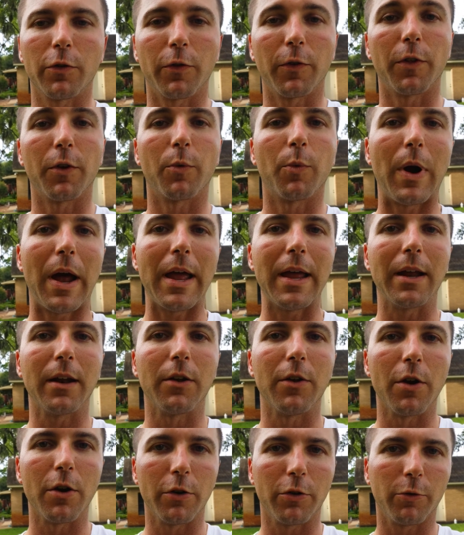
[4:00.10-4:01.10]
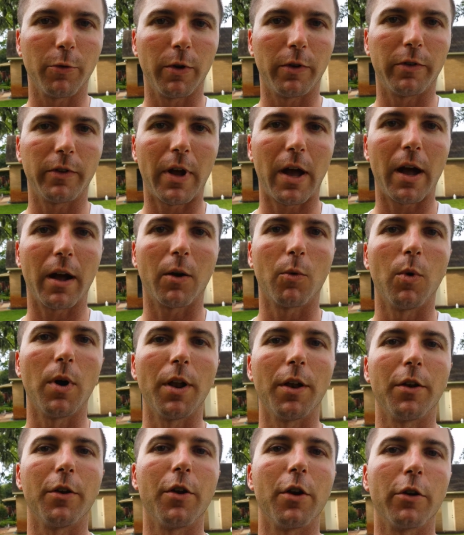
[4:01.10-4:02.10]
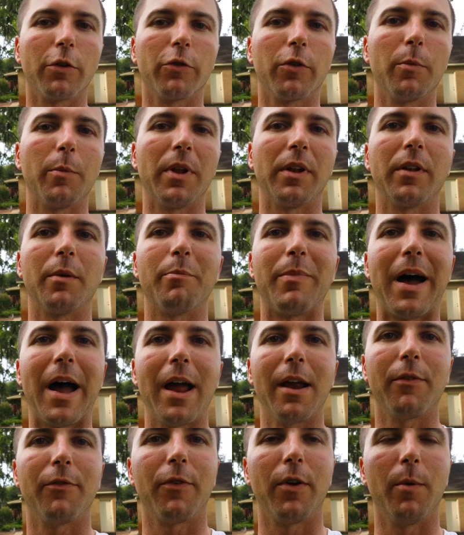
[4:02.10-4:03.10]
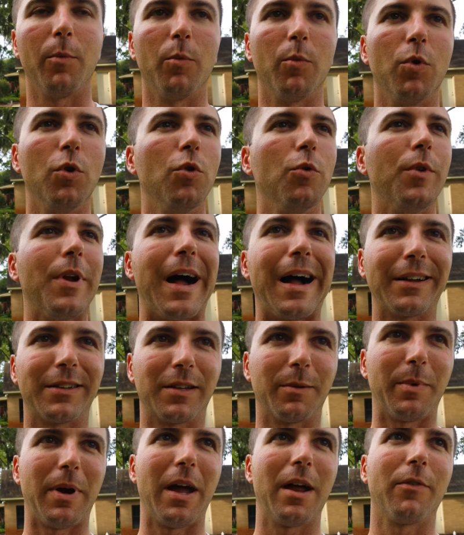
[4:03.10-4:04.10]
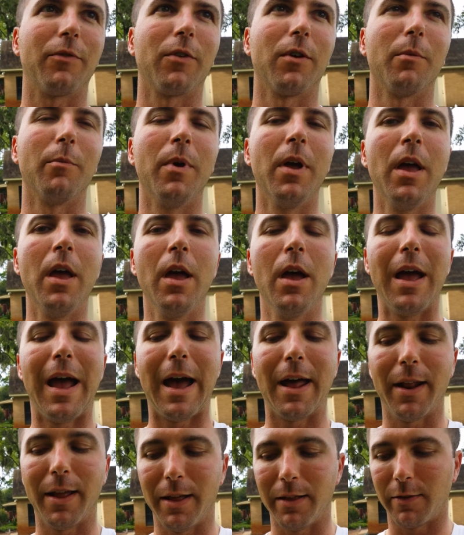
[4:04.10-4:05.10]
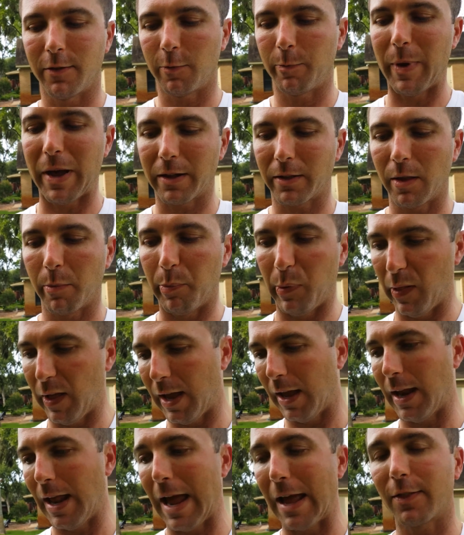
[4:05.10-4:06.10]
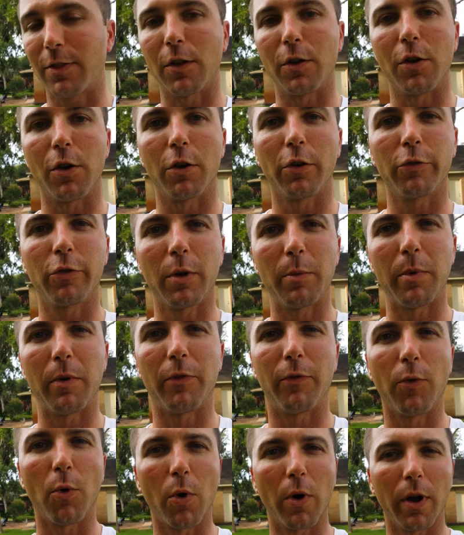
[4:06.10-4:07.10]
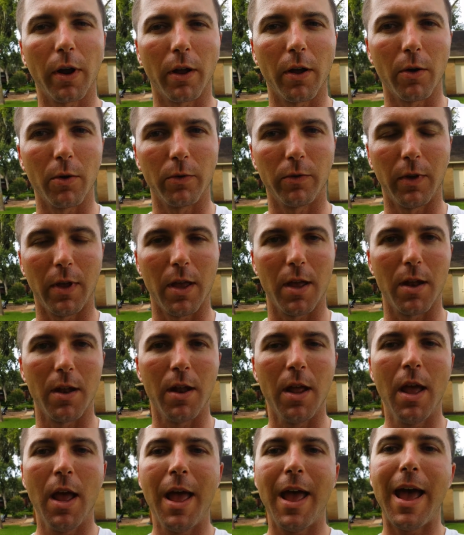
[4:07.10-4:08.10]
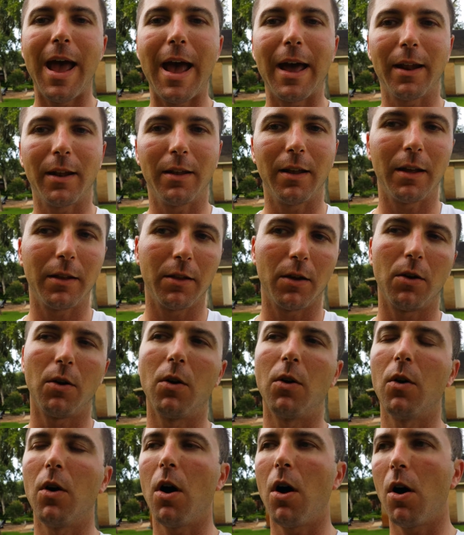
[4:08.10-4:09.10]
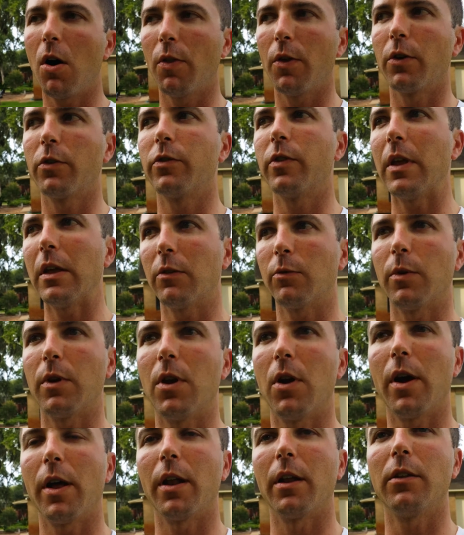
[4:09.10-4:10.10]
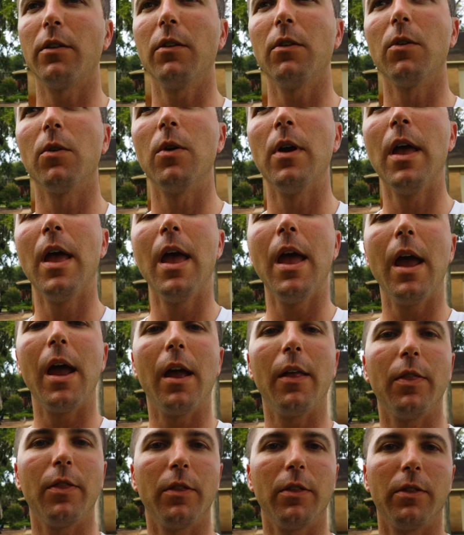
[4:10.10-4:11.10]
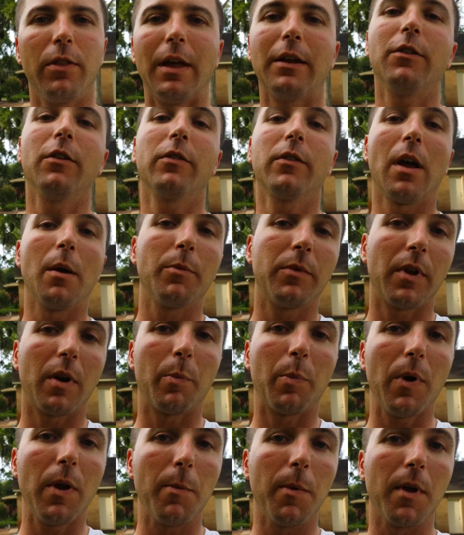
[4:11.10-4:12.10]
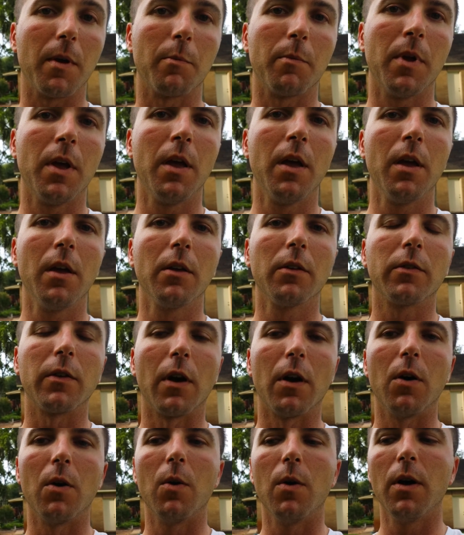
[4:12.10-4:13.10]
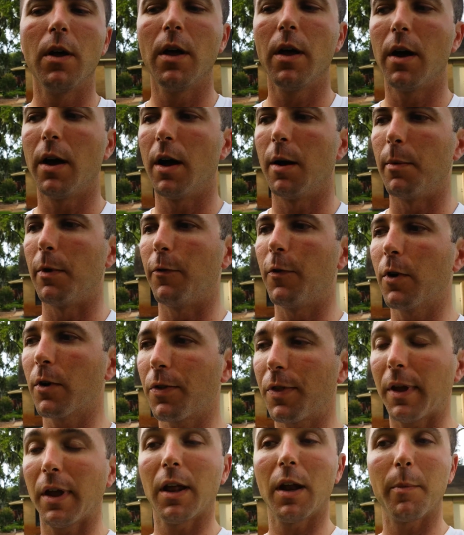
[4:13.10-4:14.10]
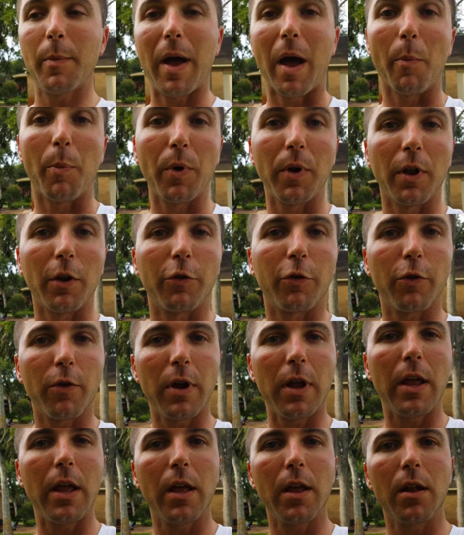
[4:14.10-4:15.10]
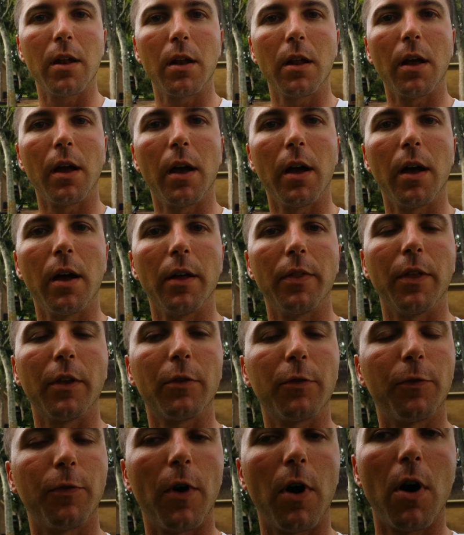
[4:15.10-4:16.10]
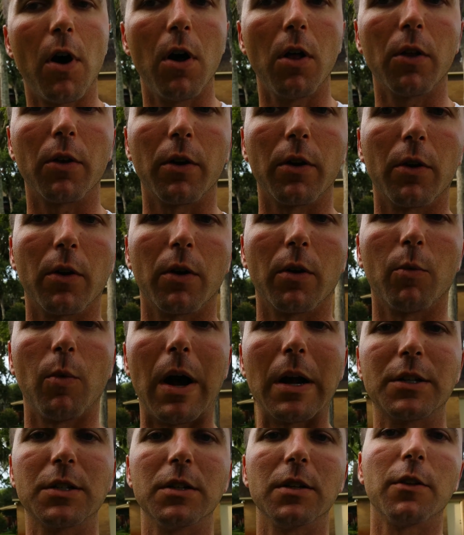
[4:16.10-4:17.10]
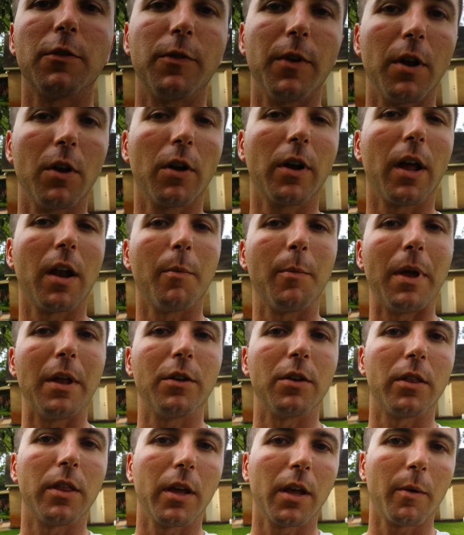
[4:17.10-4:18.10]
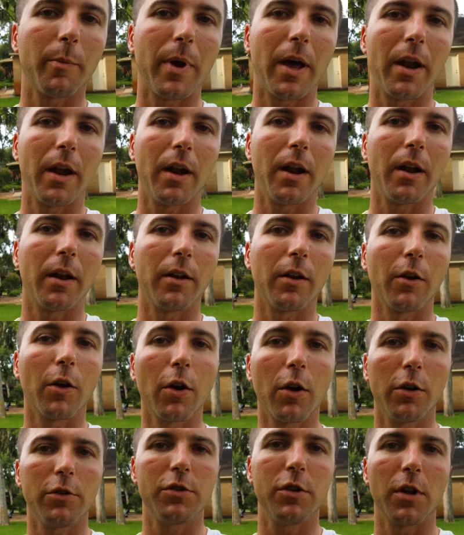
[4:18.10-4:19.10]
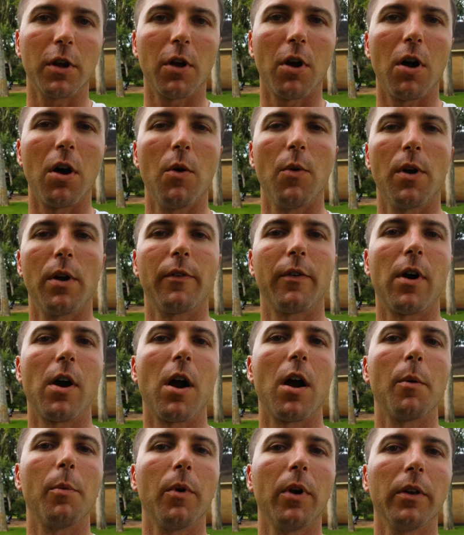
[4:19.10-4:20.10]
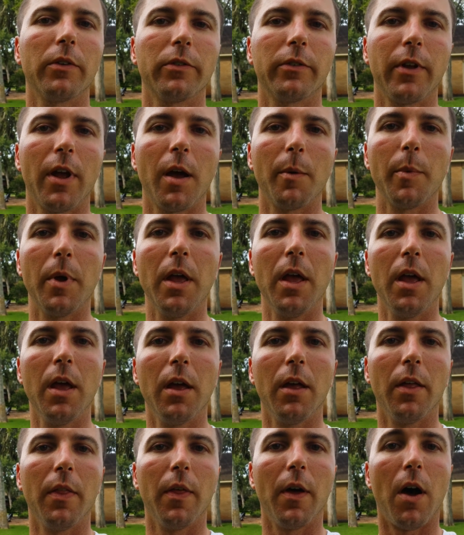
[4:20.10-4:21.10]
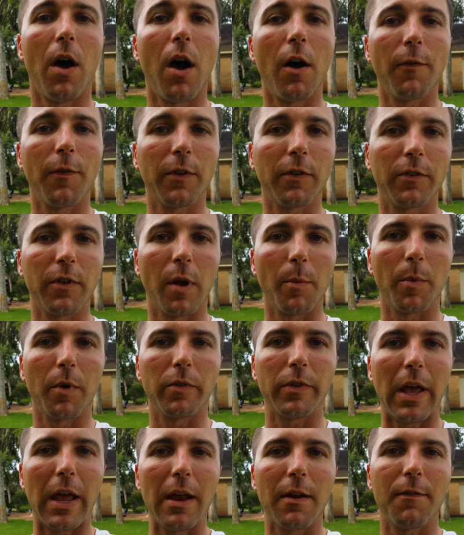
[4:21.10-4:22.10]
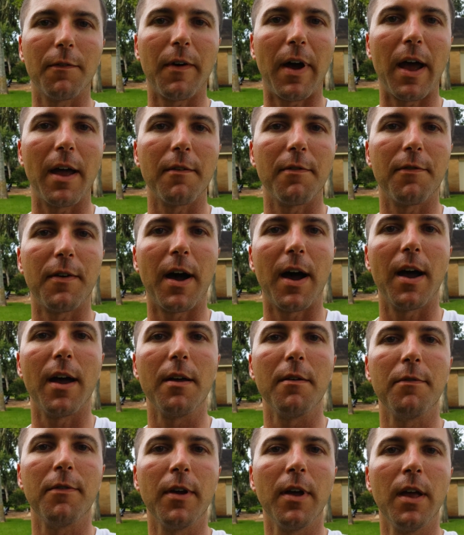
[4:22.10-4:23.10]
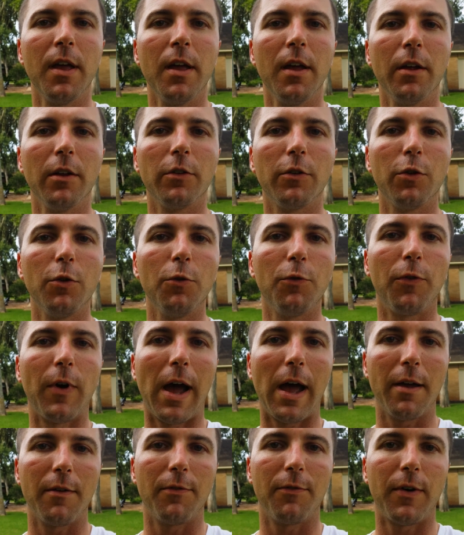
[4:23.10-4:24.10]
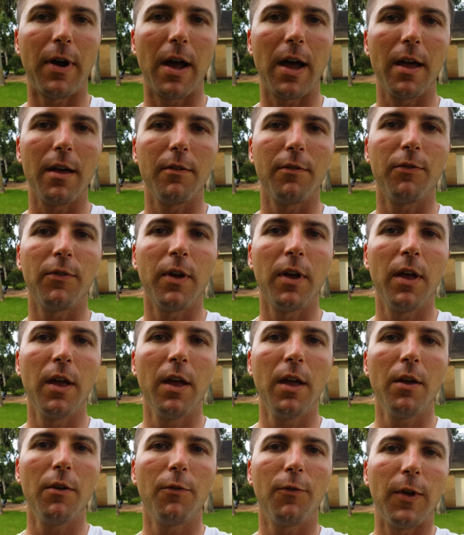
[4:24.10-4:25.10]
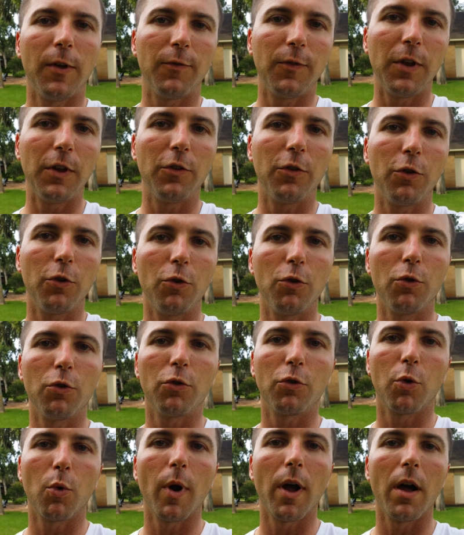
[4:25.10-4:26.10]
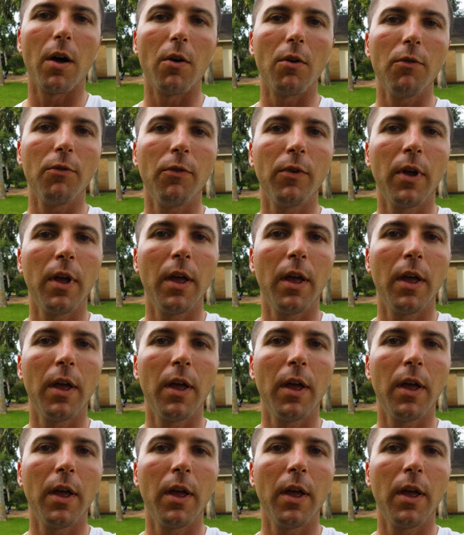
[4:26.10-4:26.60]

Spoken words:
for the right nursery stock, what nurserymen to buy from, who not to buy from, how to inspect the plant at the nursery before it goes in, how to dig the hole. All those things we know how to do, and that just comes at a premium. So if you're thinking about putting a tree in this fall, or watching this video kind of made you think about it, I'd encourage you to call one of our arborists up. The office number is 855-255-5212.